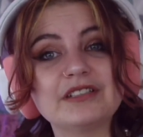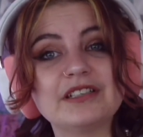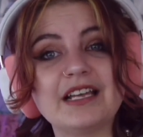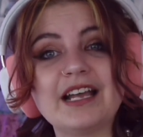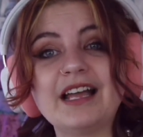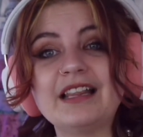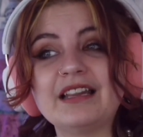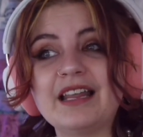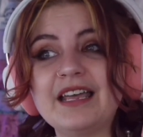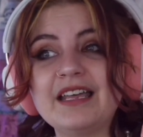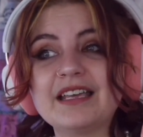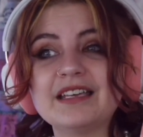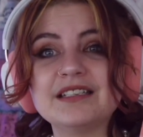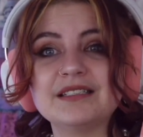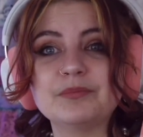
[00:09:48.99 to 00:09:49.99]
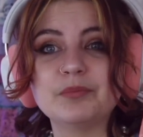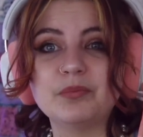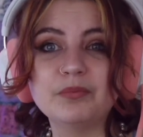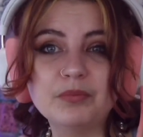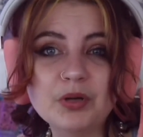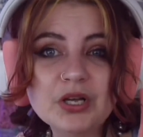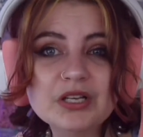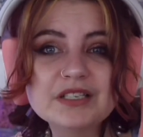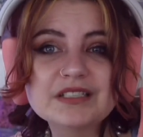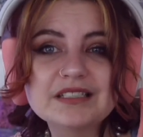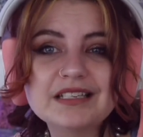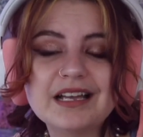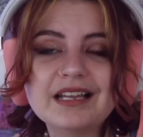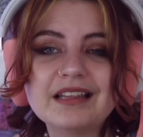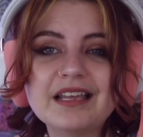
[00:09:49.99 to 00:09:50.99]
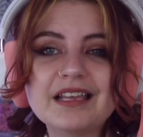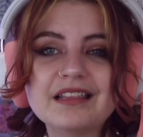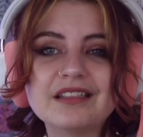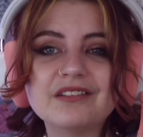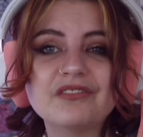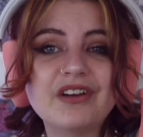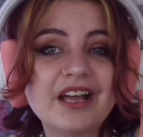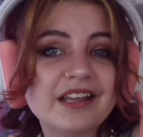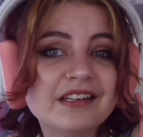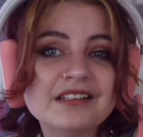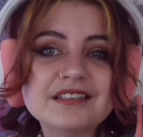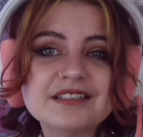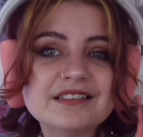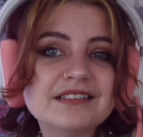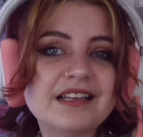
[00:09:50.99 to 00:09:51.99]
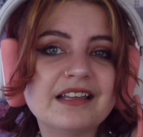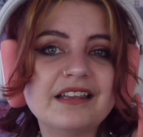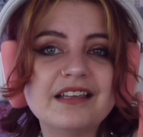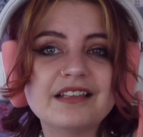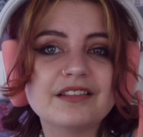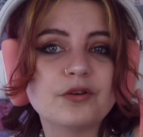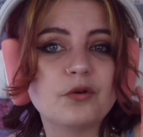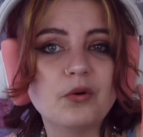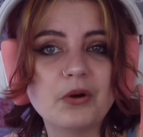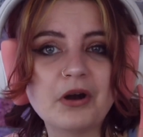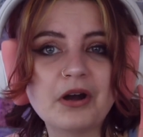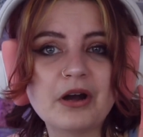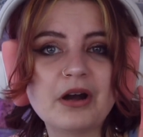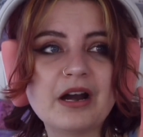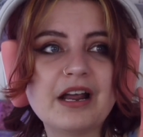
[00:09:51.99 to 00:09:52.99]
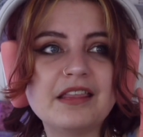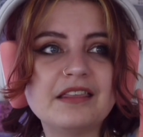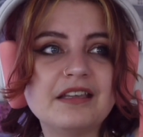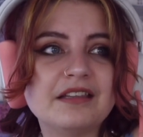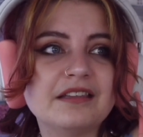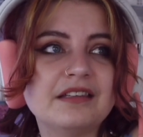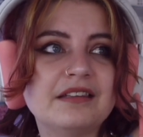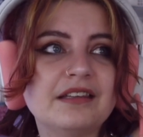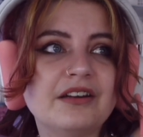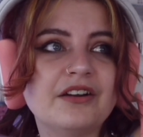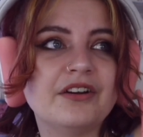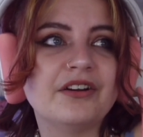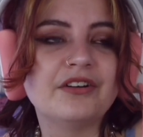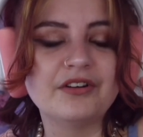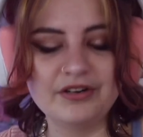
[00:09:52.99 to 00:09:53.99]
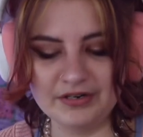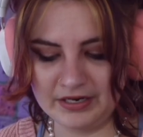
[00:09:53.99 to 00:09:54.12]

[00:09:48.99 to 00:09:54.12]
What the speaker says: Like, I like his books. I like the violence. I like the horror. I think that they're